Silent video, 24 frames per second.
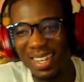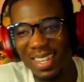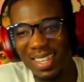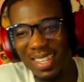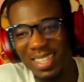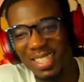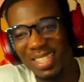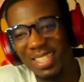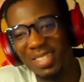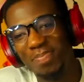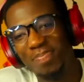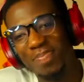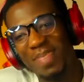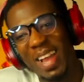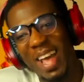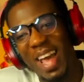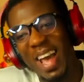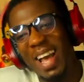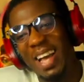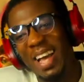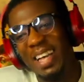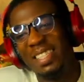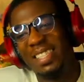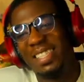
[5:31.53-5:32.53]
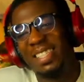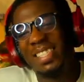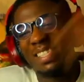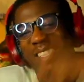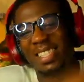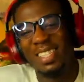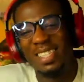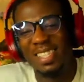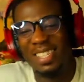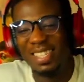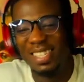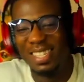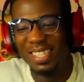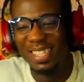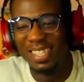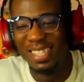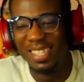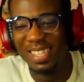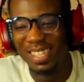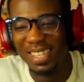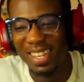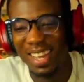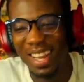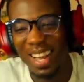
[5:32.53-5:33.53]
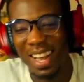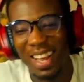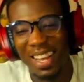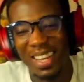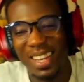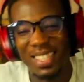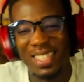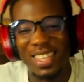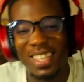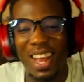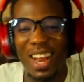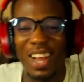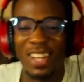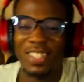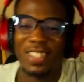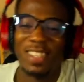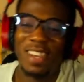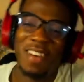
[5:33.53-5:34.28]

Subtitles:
It's plenty. Shout out